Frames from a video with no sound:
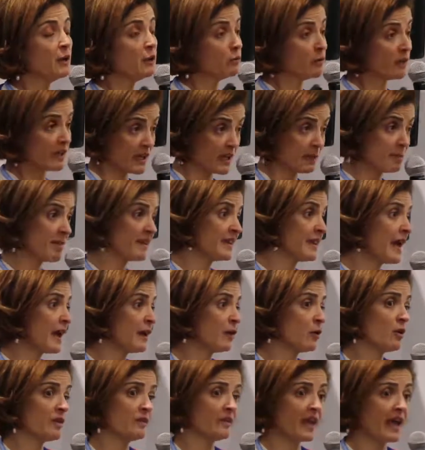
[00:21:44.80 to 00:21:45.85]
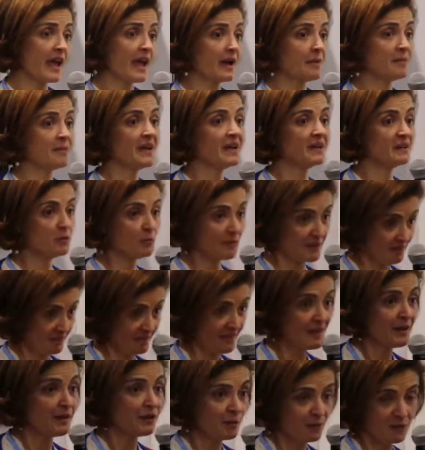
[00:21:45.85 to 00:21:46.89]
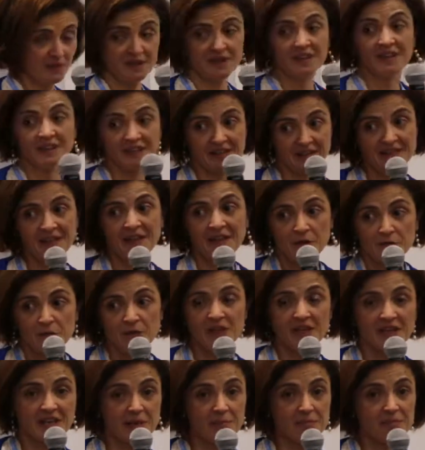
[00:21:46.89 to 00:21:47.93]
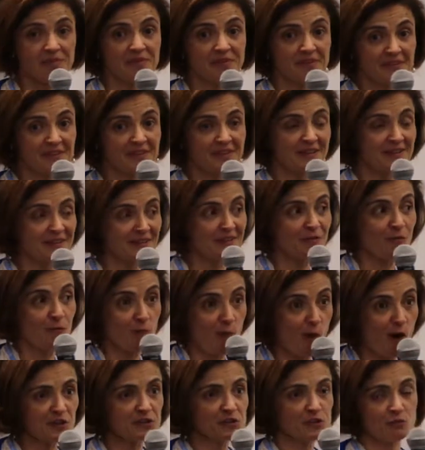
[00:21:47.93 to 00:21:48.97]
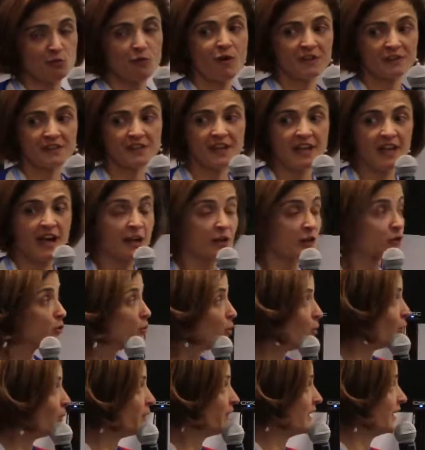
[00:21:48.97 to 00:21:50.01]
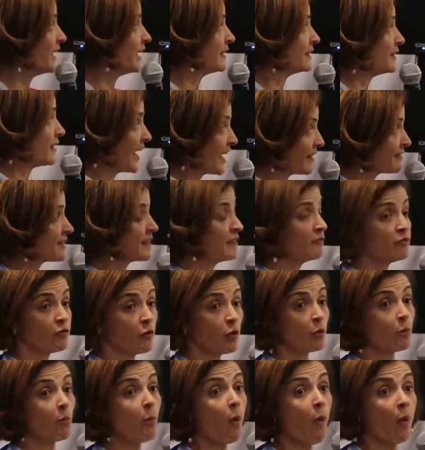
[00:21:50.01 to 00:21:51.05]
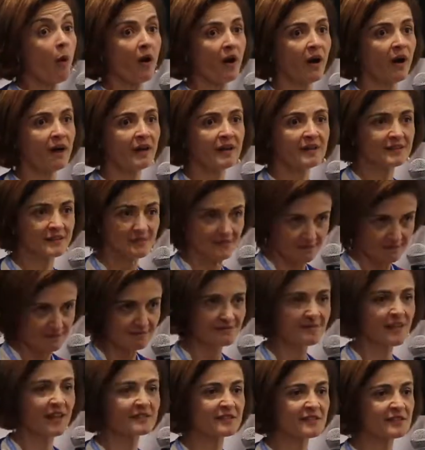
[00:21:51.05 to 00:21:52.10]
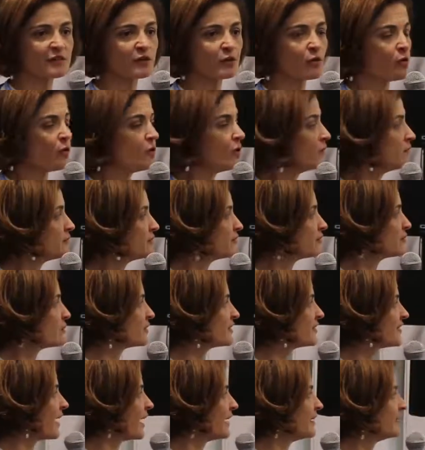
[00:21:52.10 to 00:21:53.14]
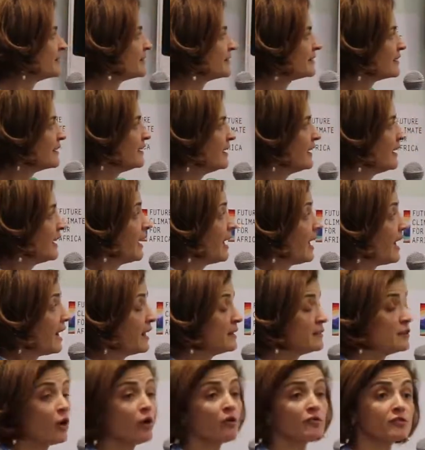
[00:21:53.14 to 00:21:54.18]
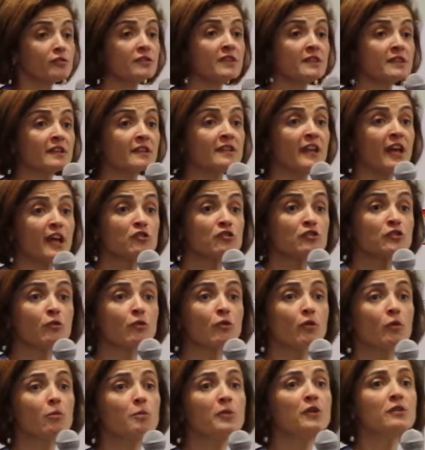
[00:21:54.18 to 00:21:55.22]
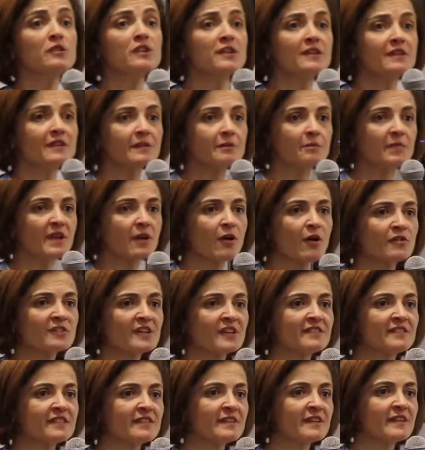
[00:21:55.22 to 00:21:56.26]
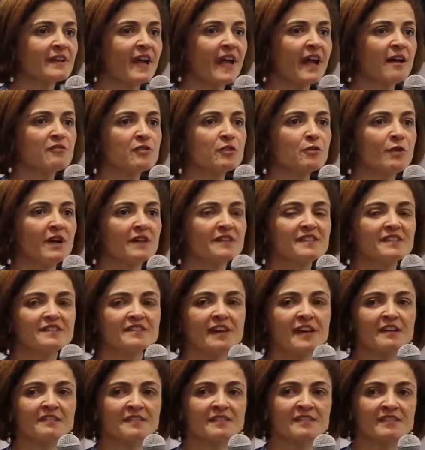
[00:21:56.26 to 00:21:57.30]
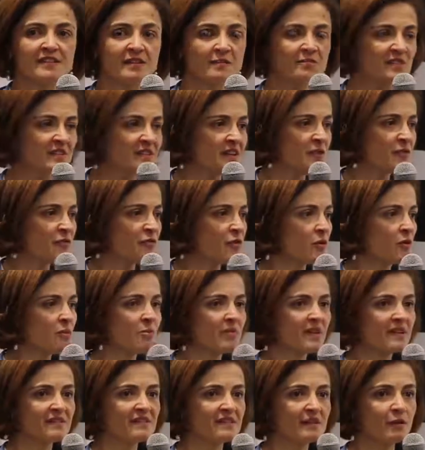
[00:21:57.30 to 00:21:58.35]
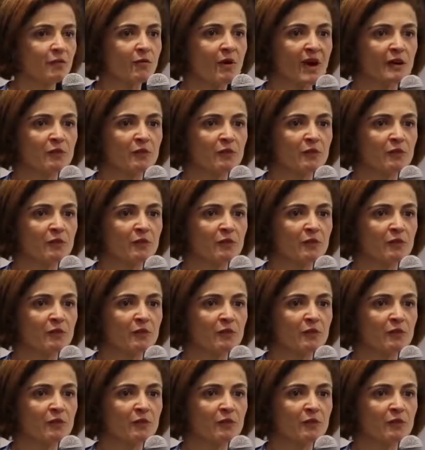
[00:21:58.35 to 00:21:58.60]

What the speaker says: We keep an eye on them, and we keep watch what they are doing and asking for more. That's the role of the society. And also the international community, because I think everyone is asking something from Brazil.